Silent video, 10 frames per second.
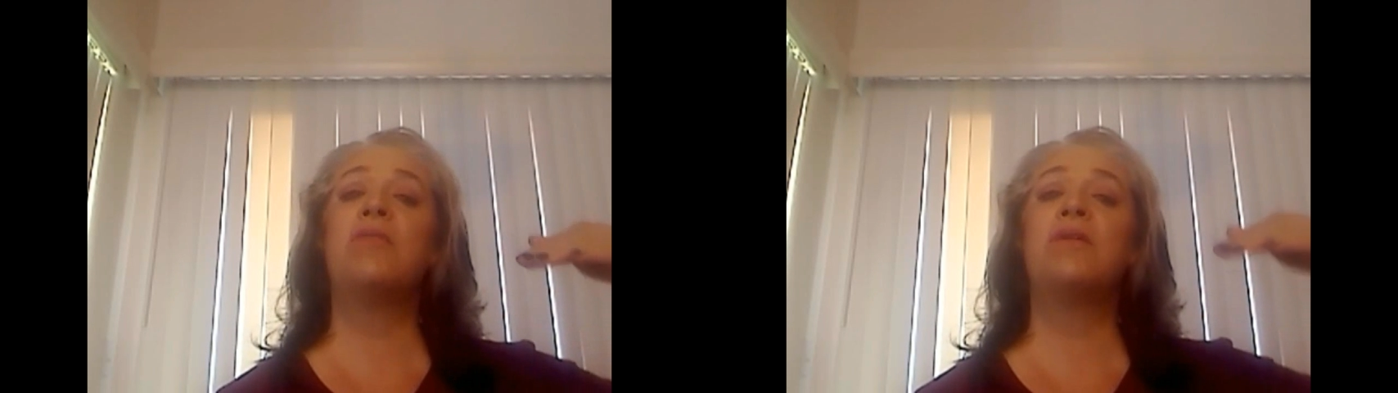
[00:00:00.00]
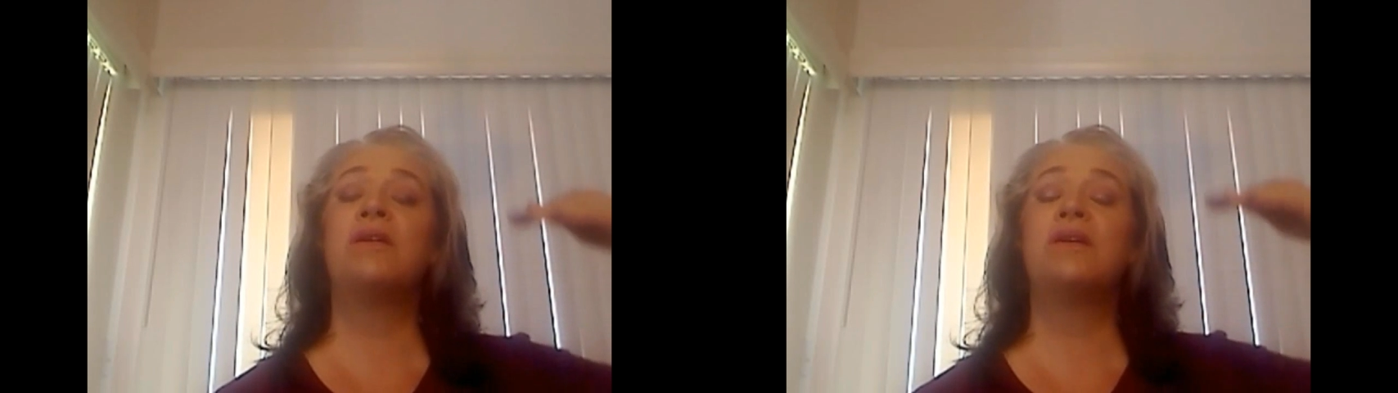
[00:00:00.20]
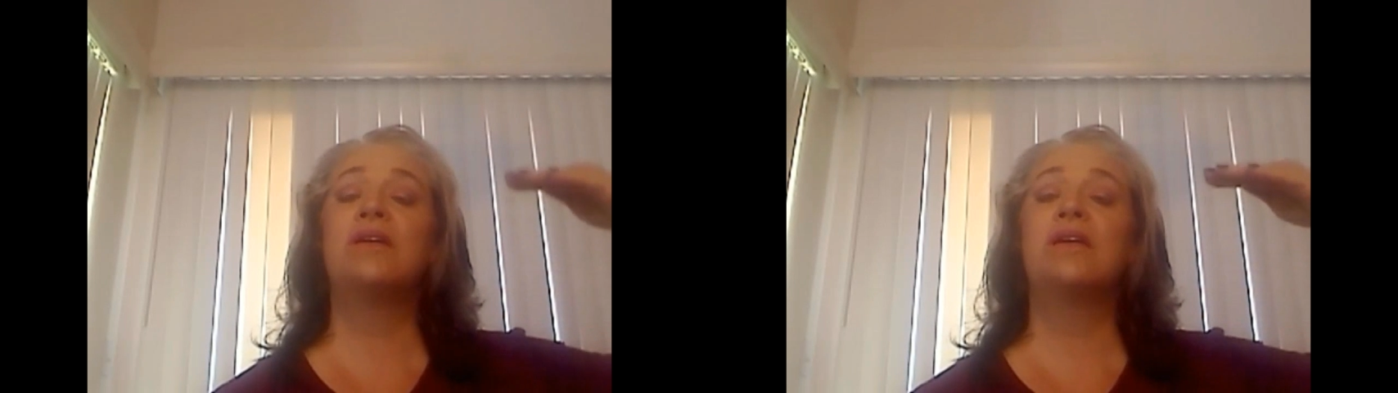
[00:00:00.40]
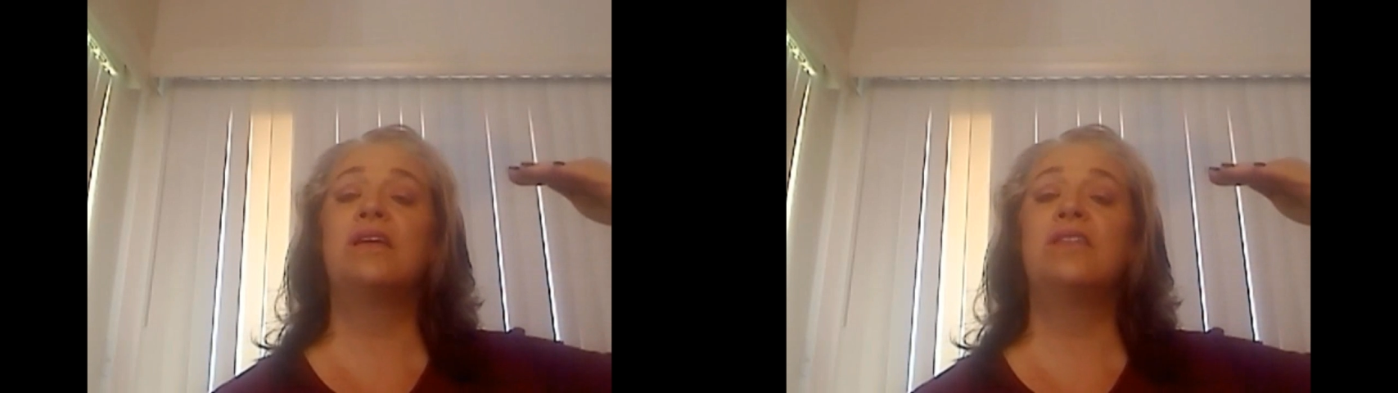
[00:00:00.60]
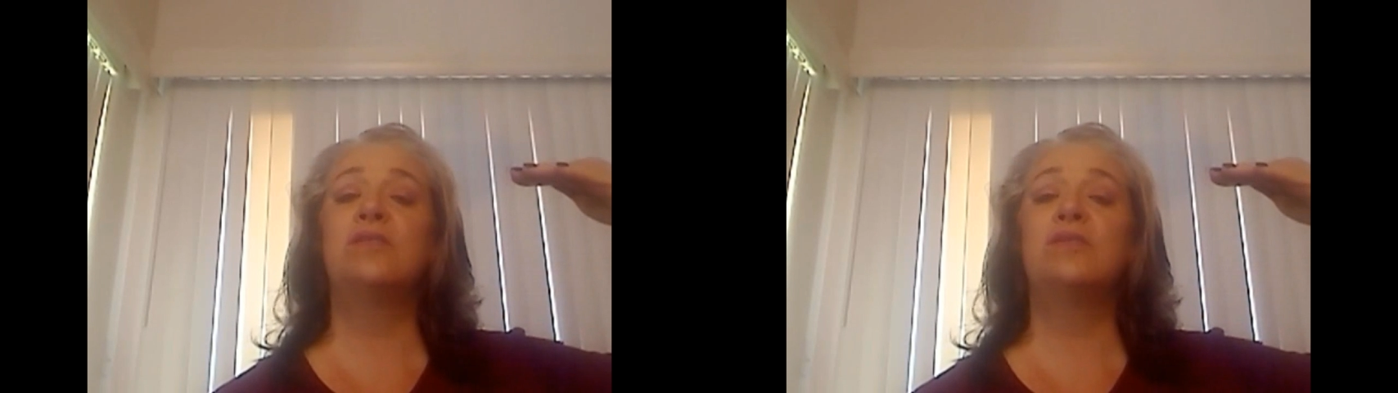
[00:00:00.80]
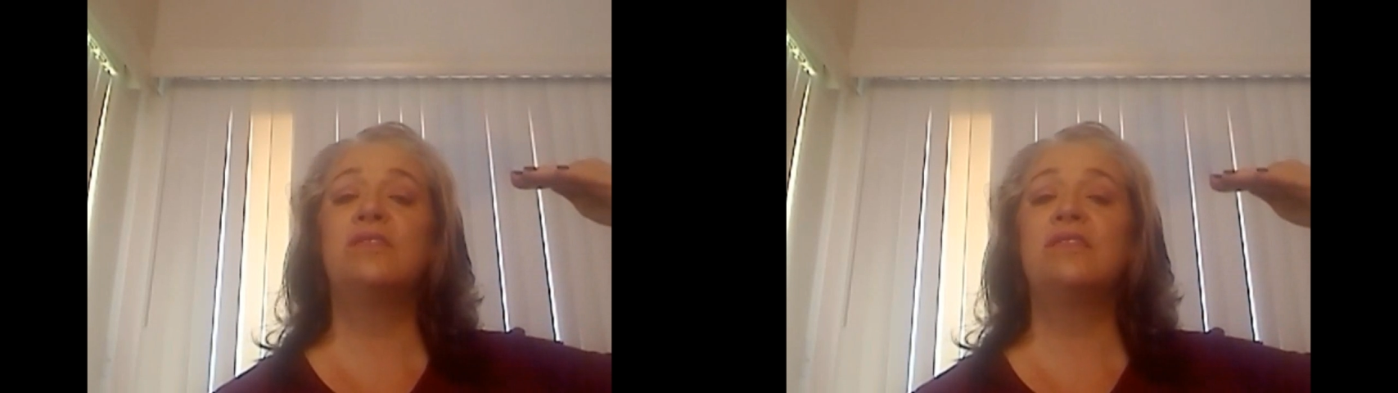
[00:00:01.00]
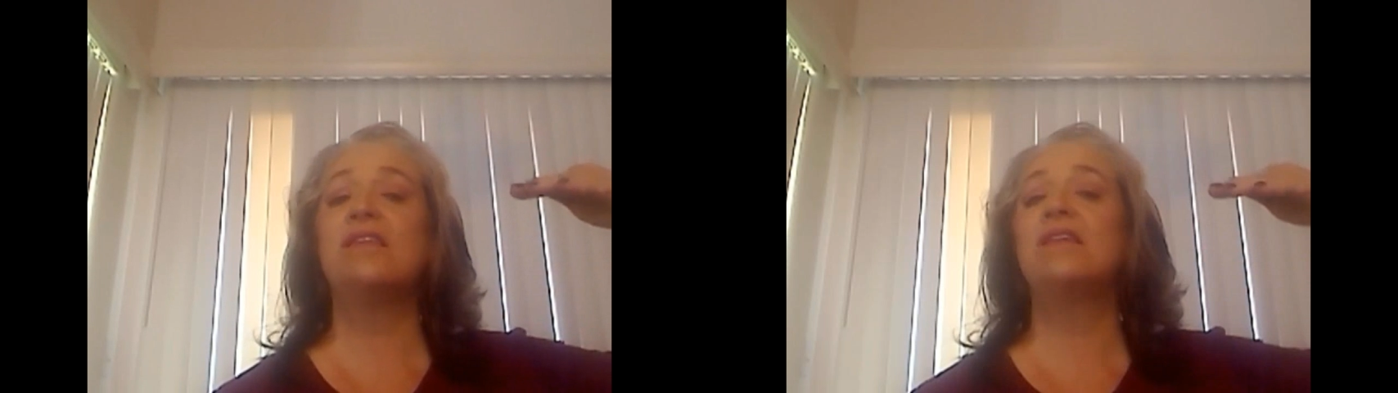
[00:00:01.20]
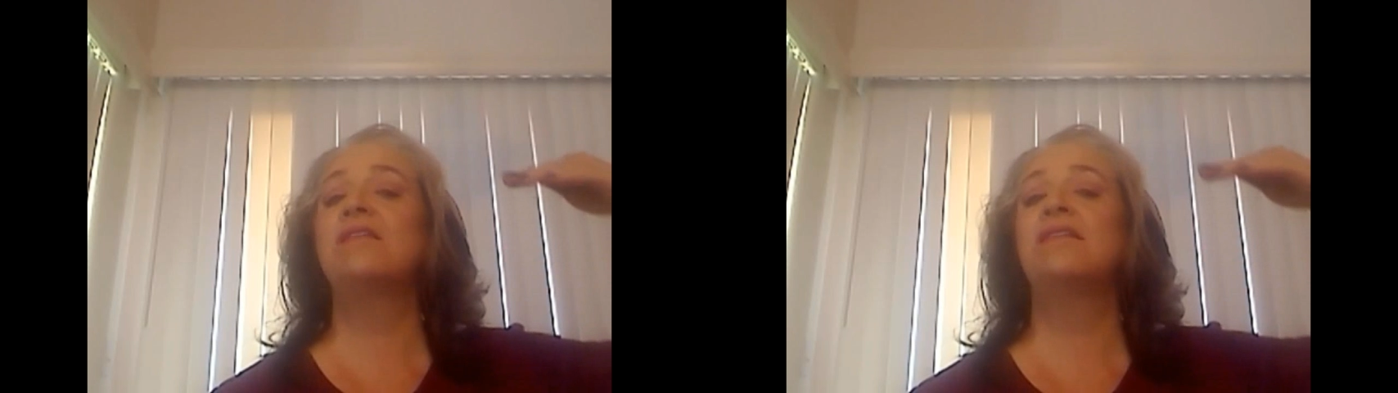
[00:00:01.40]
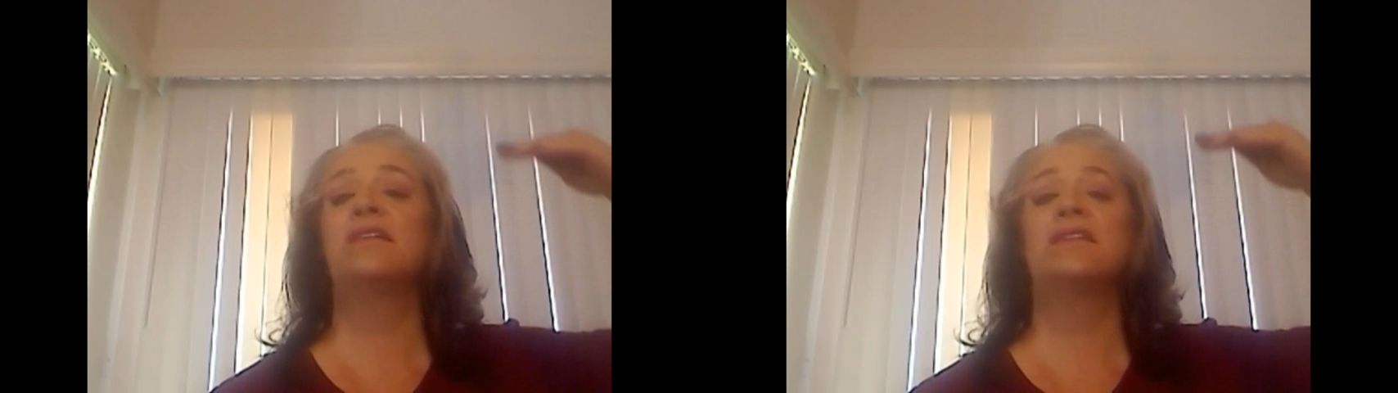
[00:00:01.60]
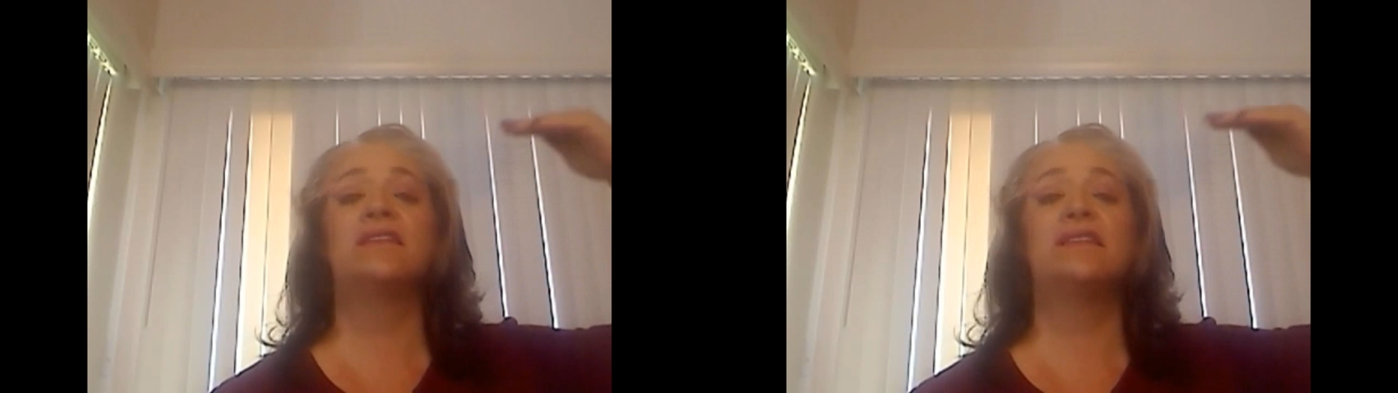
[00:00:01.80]
up until we see
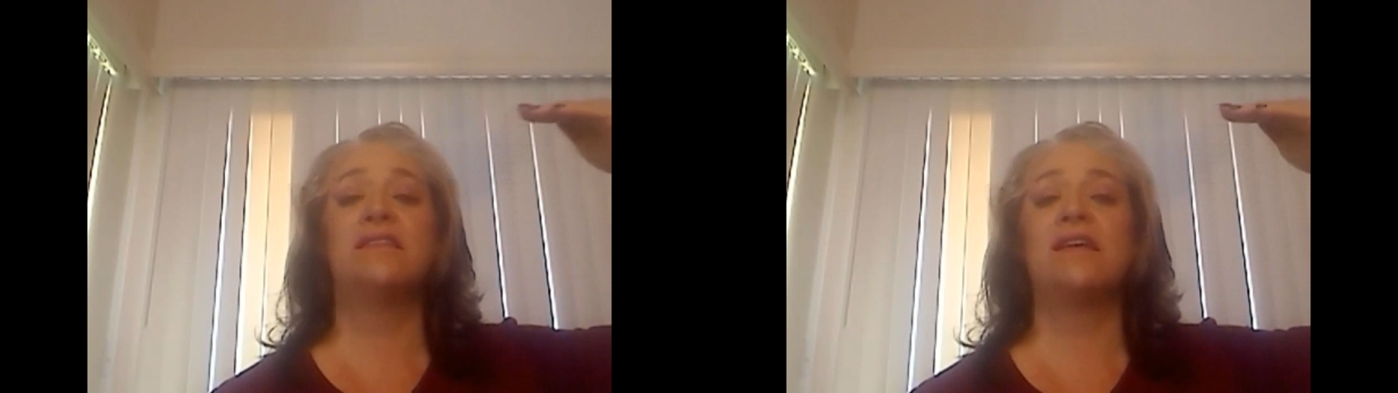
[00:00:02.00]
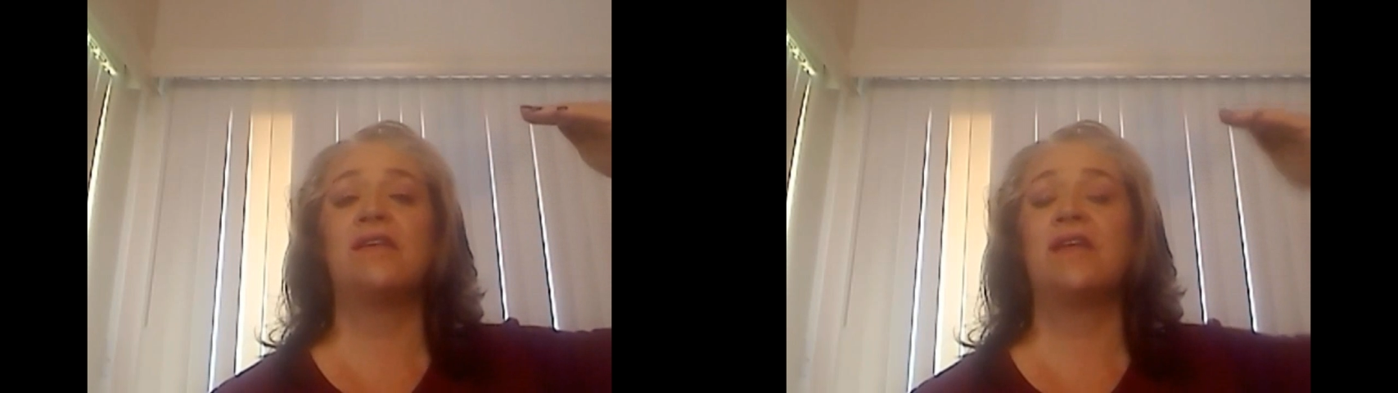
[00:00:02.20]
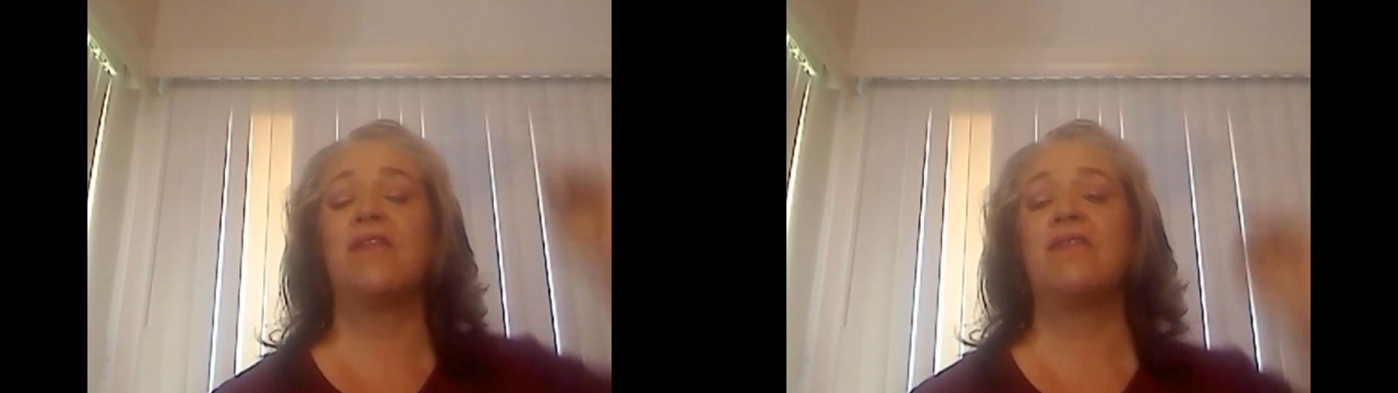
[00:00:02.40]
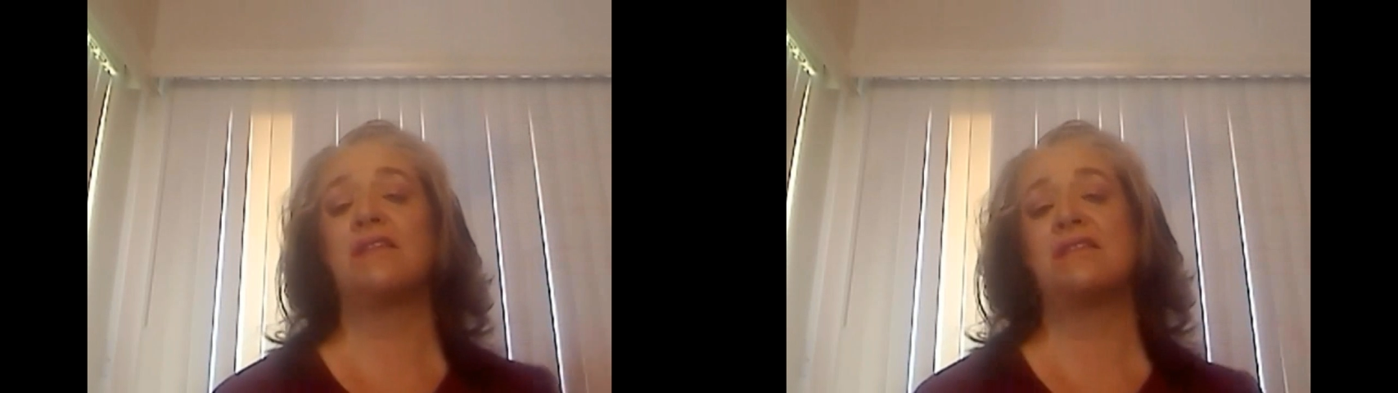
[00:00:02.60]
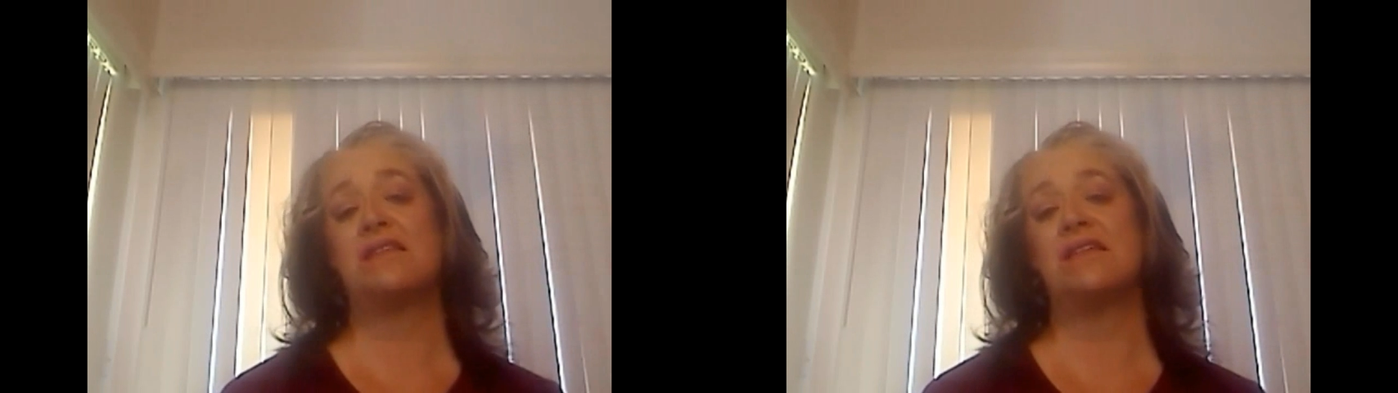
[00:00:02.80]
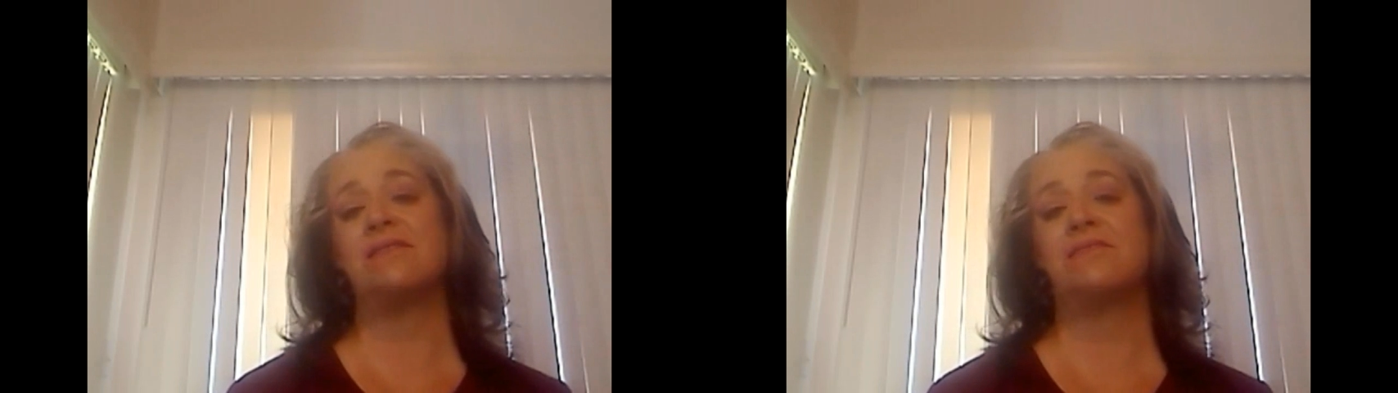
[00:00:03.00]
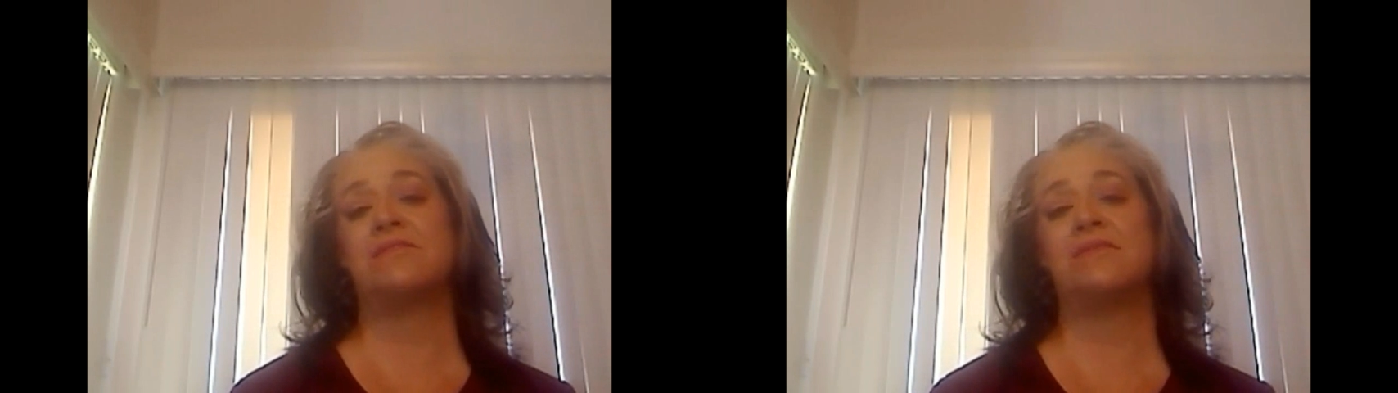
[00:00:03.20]
the desired efficacy.